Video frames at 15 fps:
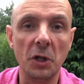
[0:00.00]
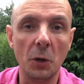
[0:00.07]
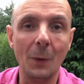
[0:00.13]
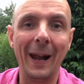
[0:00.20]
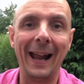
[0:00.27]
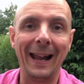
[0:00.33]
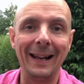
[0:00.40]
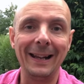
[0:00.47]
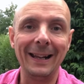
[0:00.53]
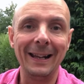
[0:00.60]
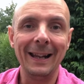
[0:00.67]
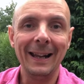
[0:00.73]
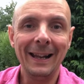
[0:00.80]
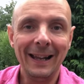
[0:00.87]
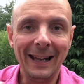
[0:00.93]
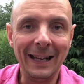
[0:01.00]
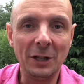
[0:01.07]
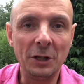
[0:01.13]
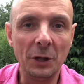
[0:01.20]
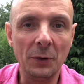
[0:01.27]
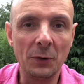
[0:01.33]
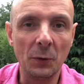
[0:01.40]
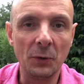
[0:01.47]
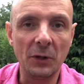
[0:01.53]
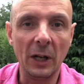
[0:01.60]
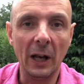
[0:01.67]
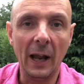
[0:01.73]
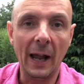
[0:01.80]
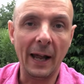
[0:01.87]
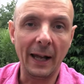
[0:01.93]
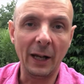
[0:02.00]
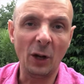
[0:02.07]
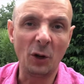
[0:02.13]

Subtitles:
you any issues or delay